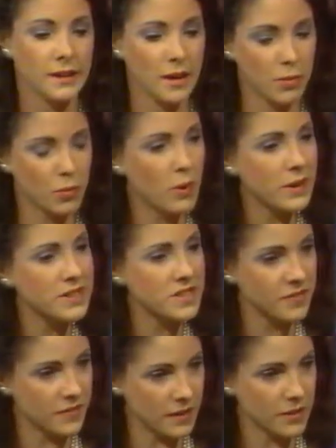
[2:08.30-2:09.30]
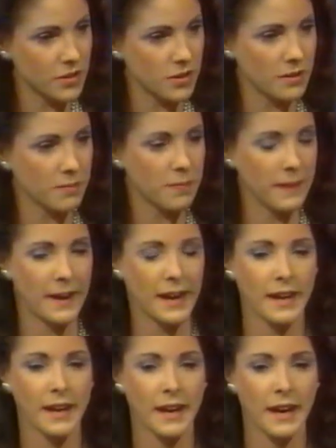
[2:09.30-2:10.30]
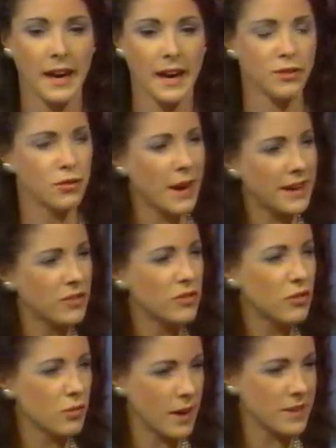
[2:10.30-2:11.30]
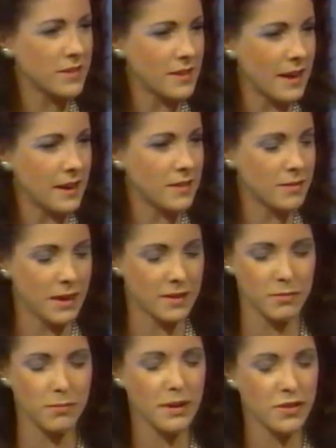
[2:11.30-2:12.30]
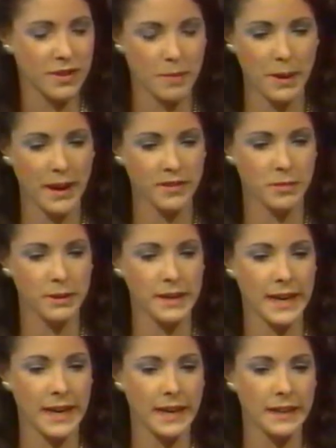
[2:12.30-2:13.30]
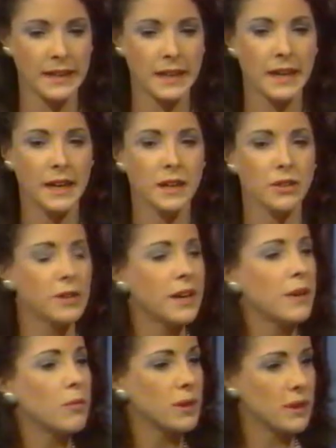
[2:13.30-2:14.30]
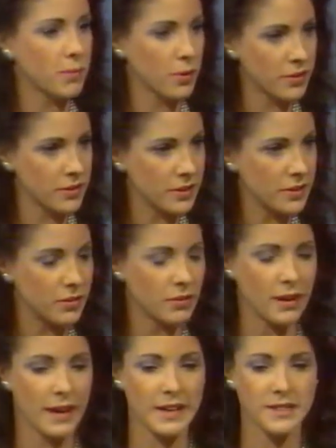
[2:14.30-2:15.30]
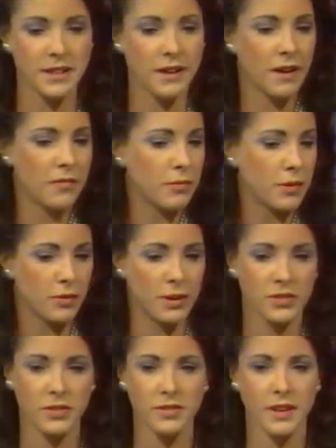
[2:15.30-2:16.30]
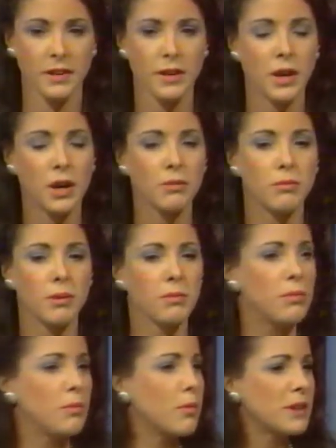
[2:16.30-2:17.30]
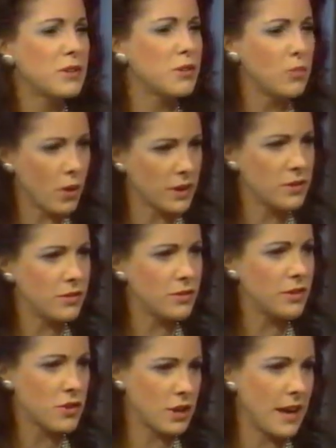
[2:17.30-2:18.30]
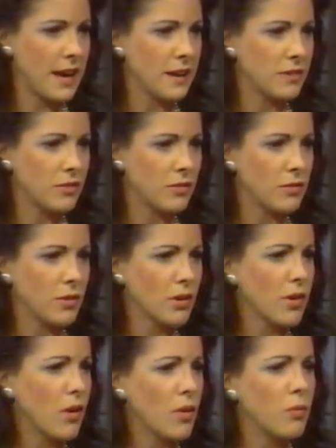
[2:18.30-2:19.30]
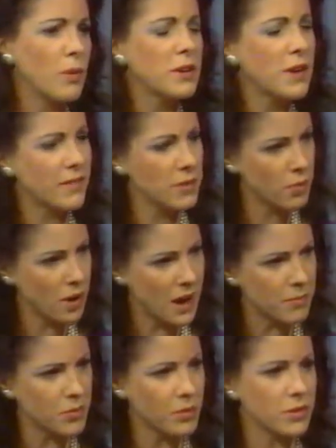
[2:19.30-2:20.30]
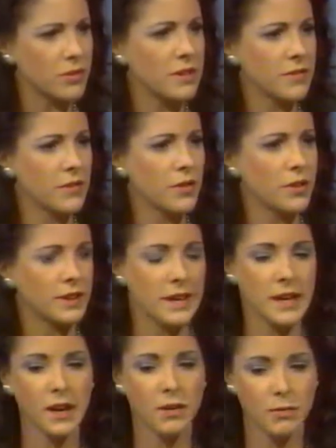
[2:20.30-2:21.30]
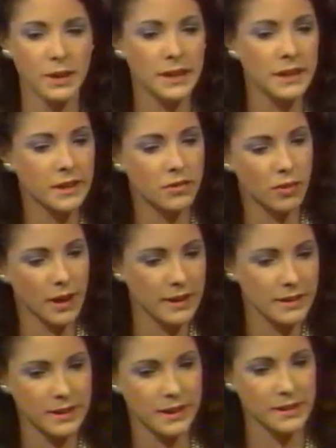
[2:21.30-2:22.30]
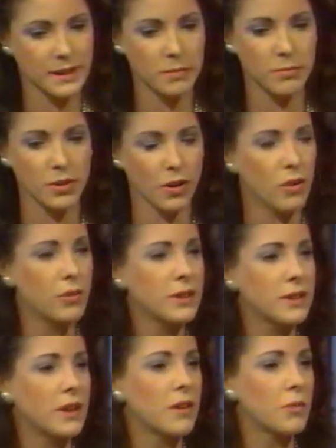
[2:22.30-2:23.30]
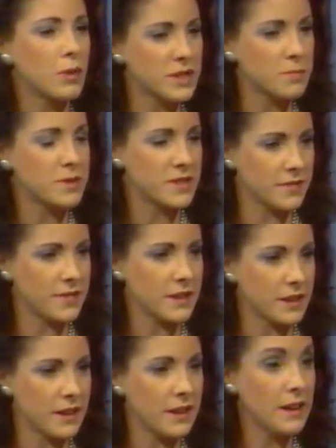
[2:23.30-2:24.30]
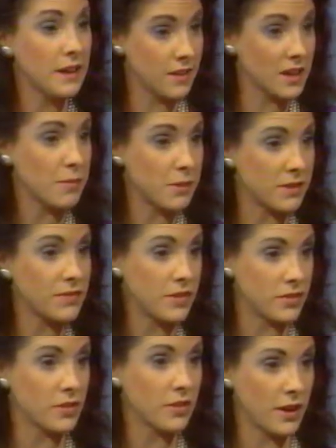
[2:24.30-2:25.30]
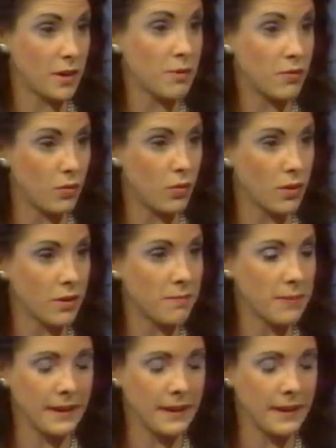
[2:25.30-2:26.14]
Number 1 is function, and I try to stress that as much as I possibly can, looking at what the person can do. I start off with questions like, well, what do you want to do that you can't do, or what are you having problems with or difficulty, really trying to get them to hone in on what specifically they're coming to physical therapy for.